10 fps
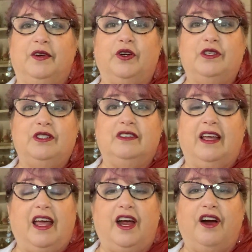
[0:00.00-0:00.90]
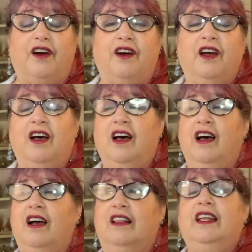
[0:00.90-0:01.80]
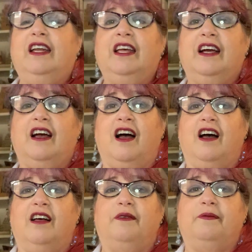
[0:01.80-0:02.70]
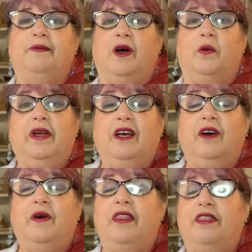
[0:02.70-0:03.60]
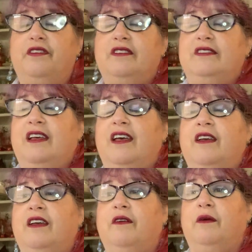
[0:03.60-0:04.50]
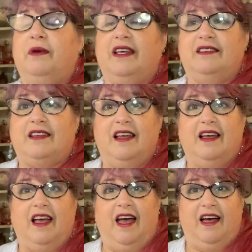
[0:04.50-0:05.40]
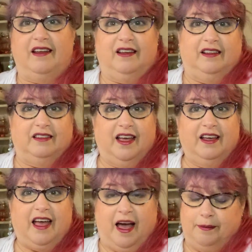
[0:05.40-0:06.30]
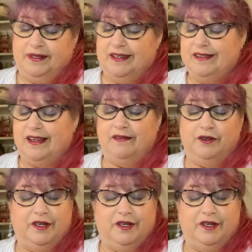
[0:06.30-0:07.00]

urgent care clinic a week ago on Thursday because I had a leg abscess. I have no